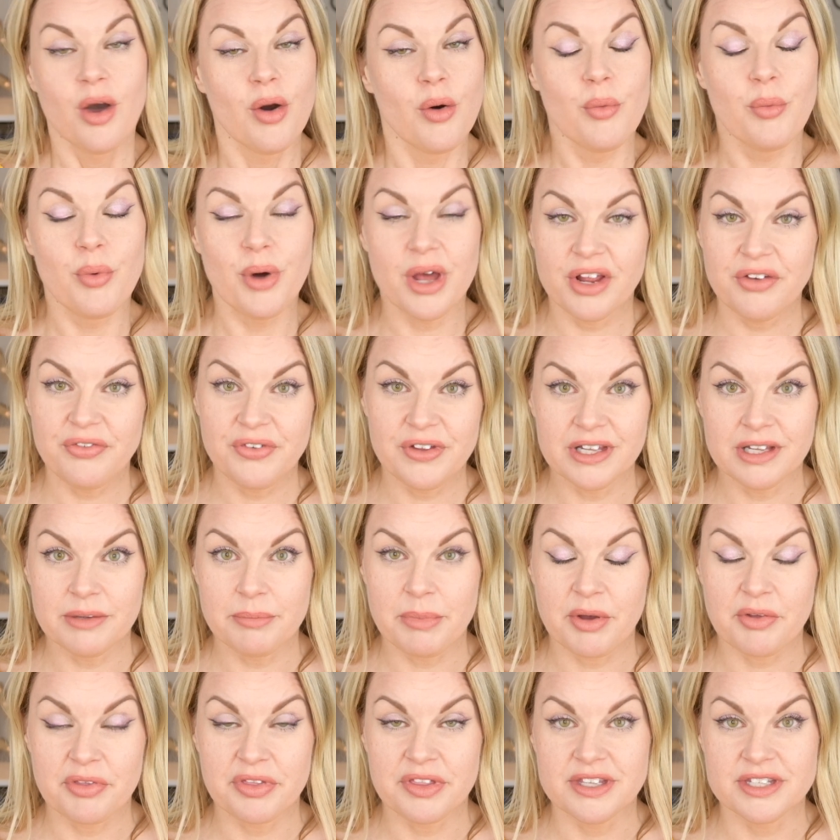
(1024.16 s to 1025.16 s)
what I feel
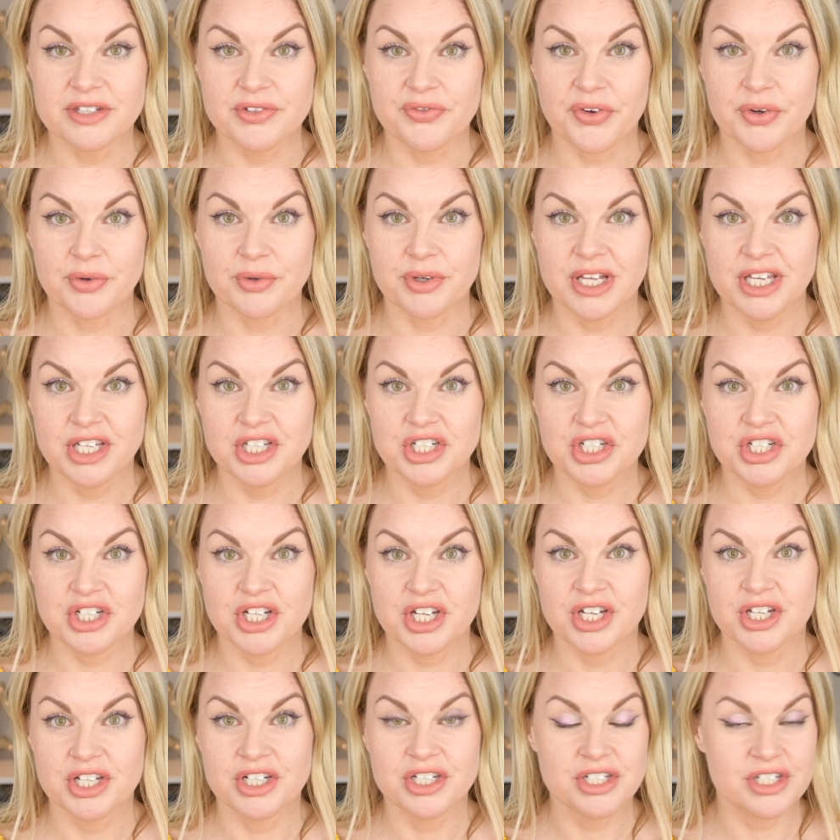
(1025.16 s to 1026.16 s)
about this
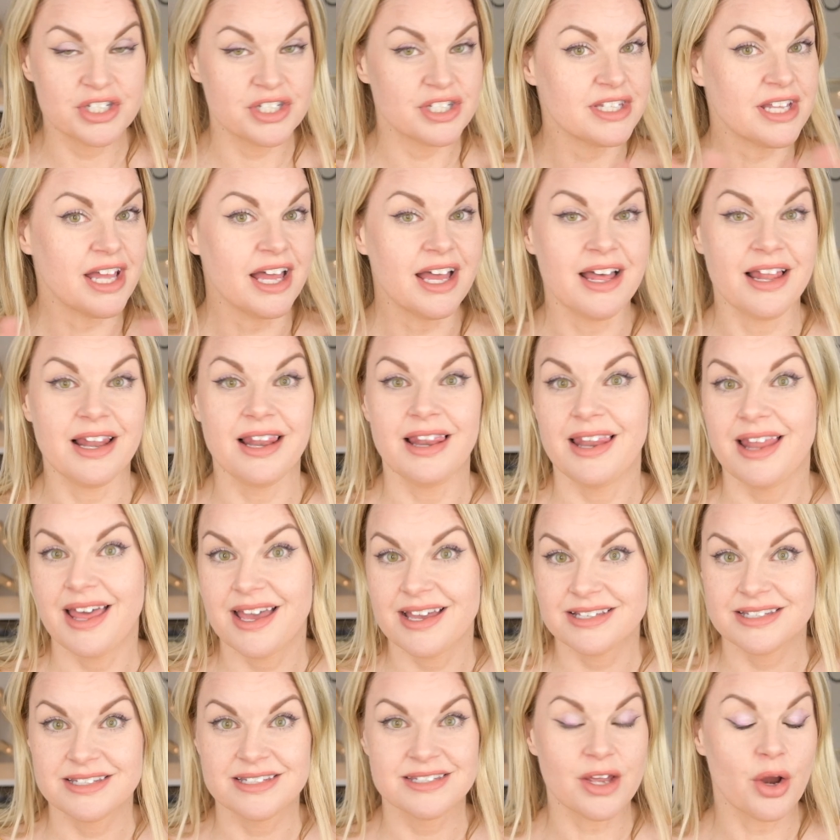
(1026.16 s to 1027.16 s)
foundation, just a
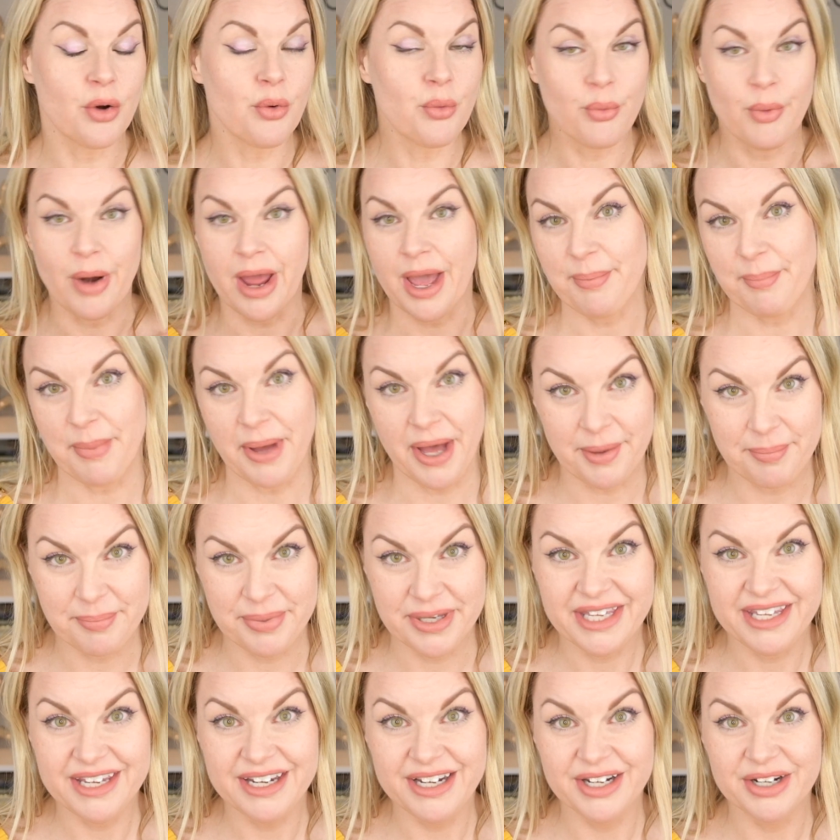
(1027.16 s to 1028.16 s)
last wrap up
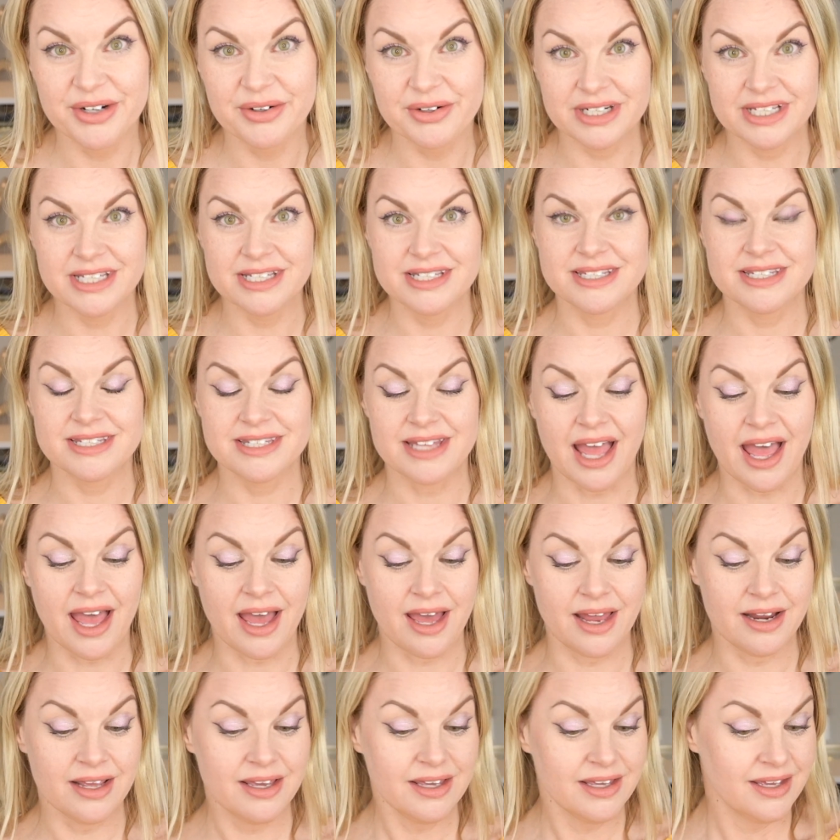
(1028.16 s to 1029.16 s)
here, is
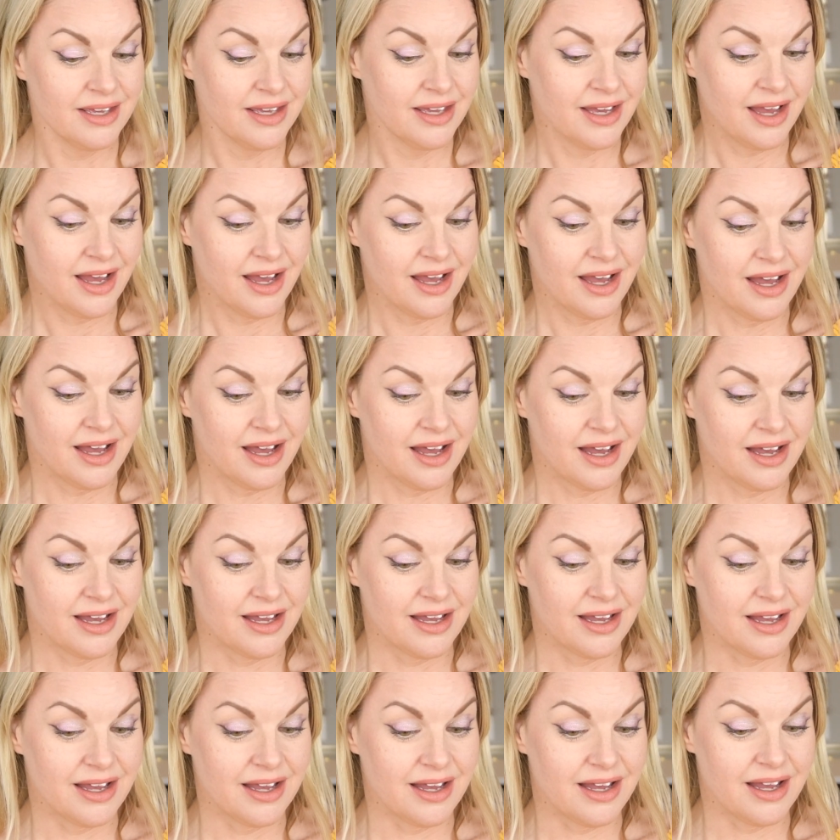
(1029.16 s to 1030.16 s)
that
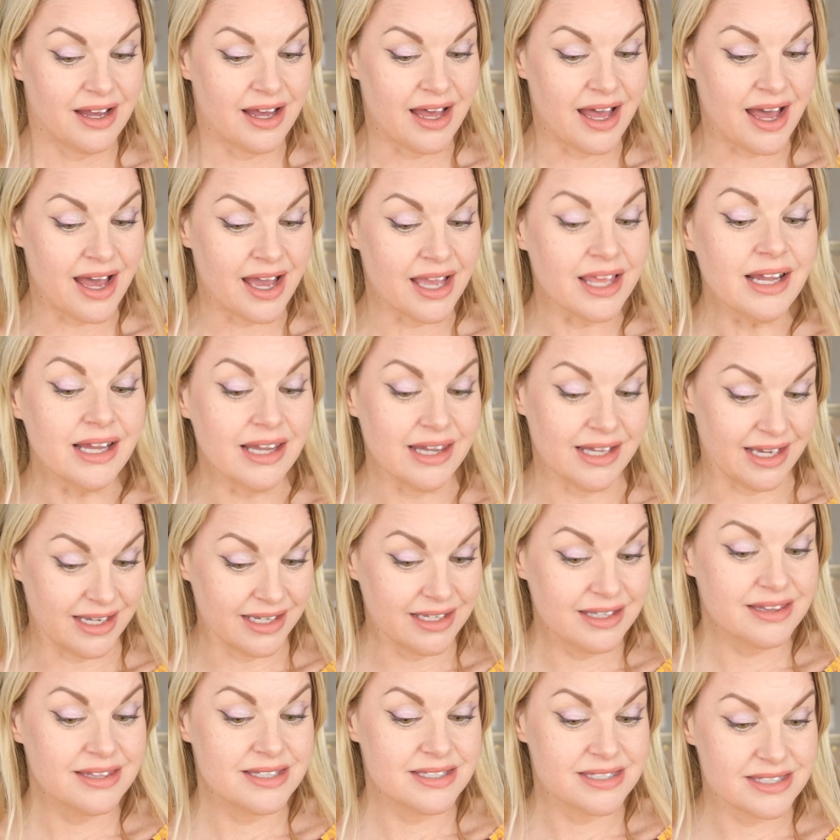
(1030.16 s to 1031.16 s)
I
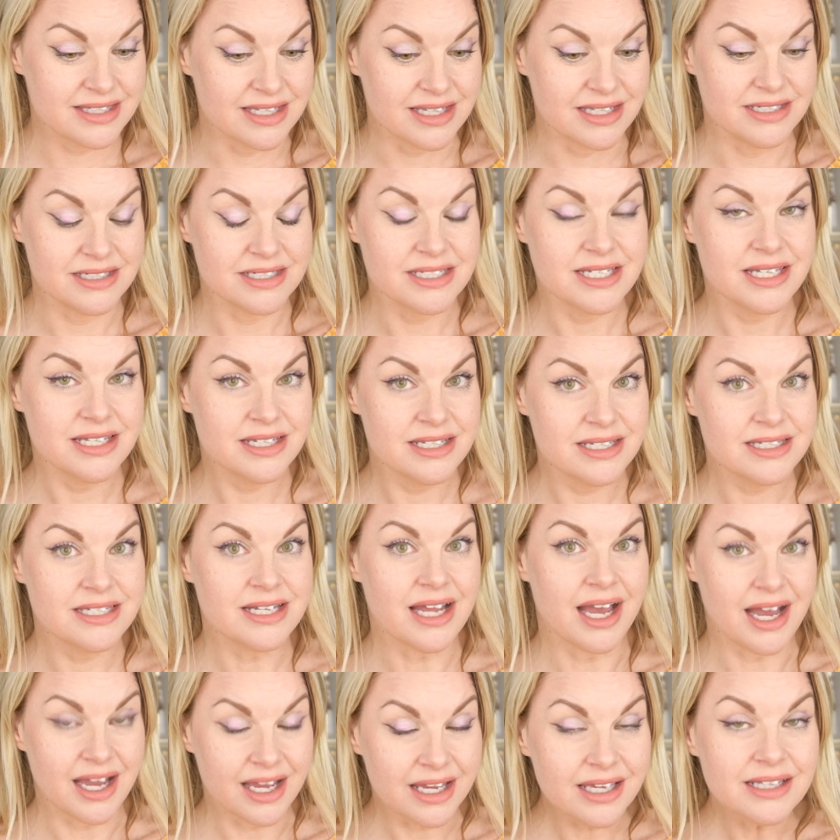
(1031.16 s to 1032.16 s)
like the skin tint.
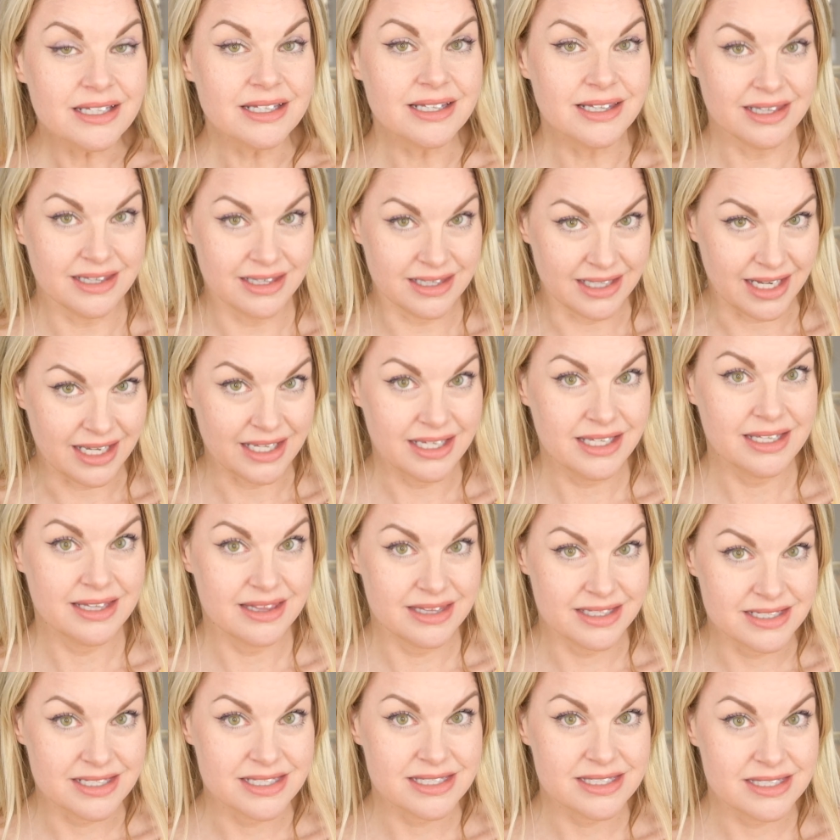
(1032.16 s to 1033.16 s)
I like
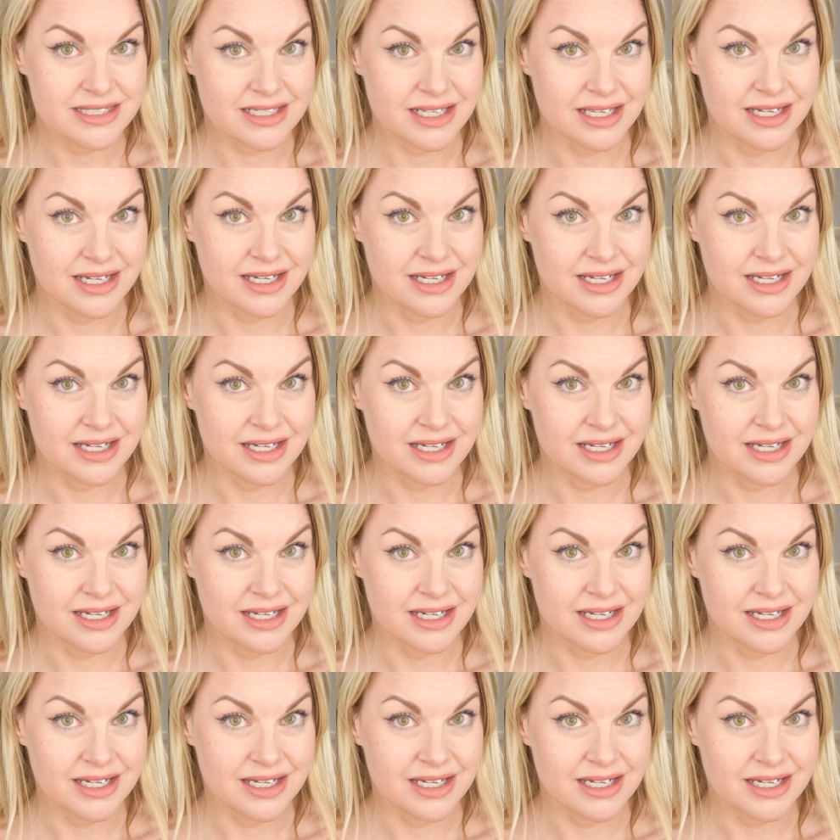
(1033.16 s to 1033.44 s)
this